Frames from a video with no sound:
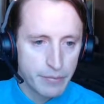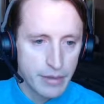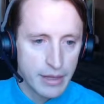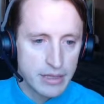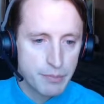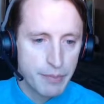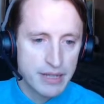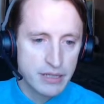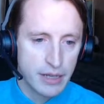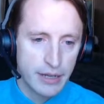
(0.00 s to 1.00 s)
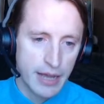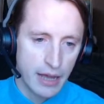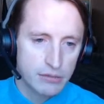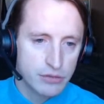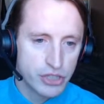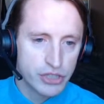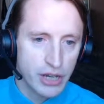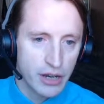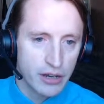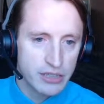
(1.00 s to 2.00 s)
it's basically, yeah, just a
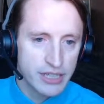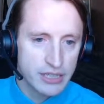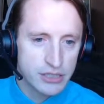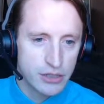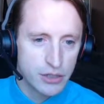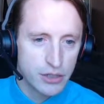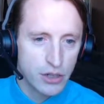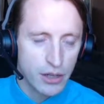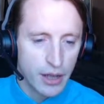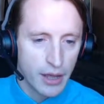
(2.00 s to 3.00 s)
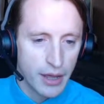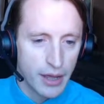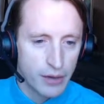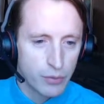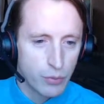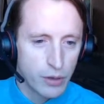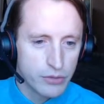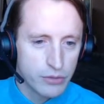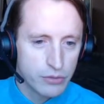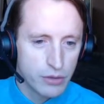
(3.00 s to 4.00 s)
lot of text on and what
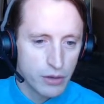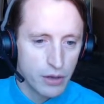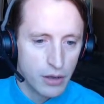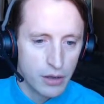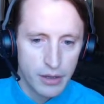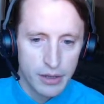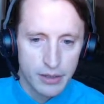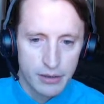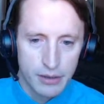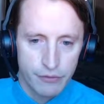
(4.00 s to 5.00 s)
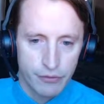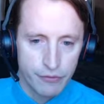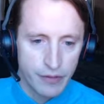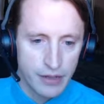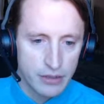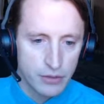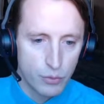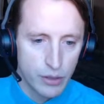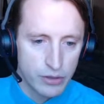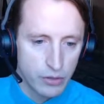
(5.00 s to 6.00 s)
is different things and
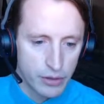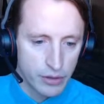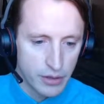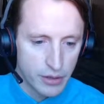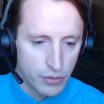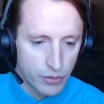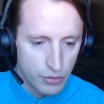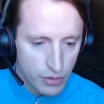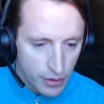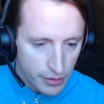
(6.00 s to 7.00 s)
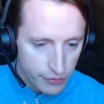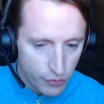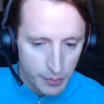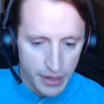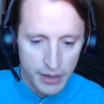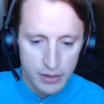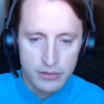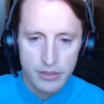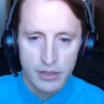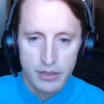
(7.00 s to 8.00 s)
what is going on. I don't know, the formatting
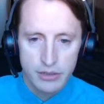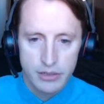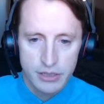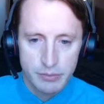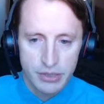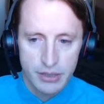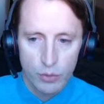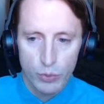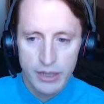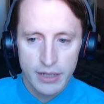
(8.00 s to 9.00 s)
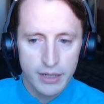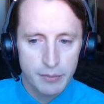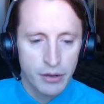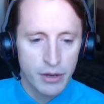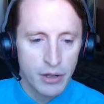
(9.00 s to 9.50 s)
seems a little weird here, but